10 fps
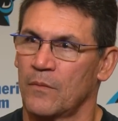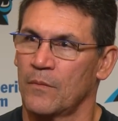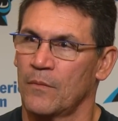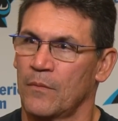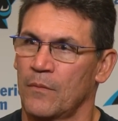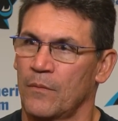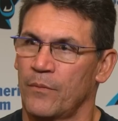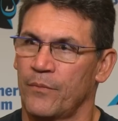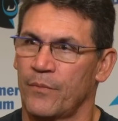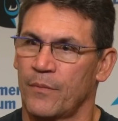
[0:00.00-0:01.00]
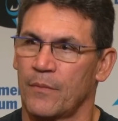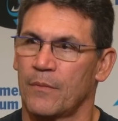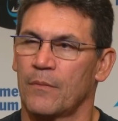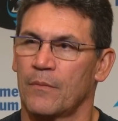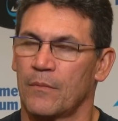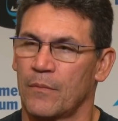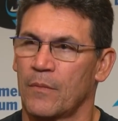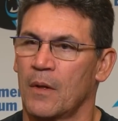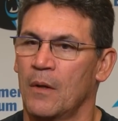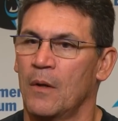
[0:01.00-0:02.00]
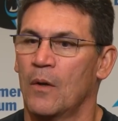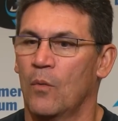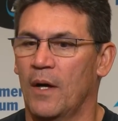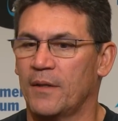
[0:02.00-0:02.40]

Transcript: what Coach Matsko's doing and just Well,